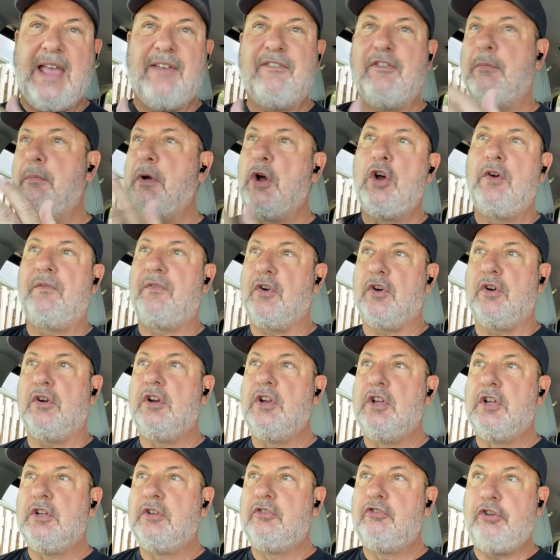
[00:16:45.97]
gave them
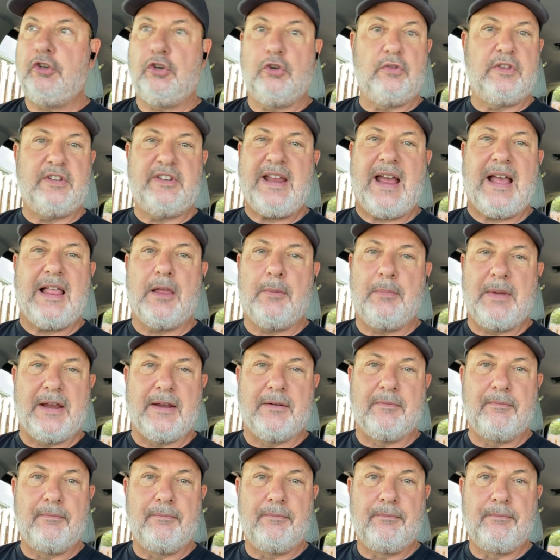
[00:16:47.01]
over to the
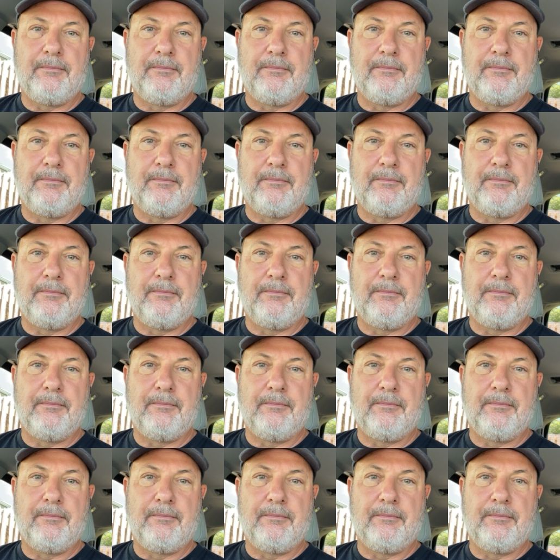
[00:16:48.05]
Taliban.